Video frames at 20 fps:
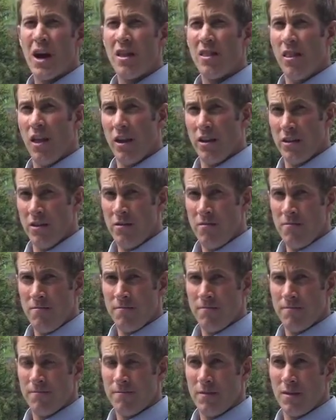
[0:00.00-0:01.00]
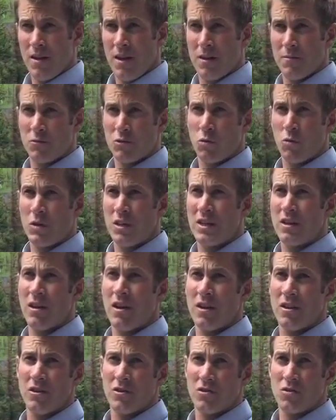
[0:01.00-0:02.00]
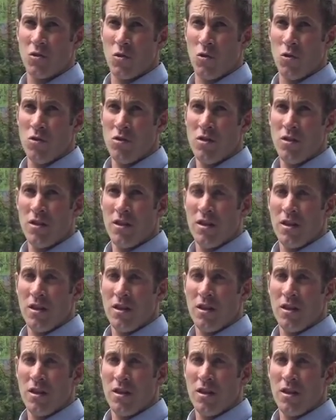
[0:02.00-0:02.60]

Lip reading: Brad Ludden. I'm 29 years old.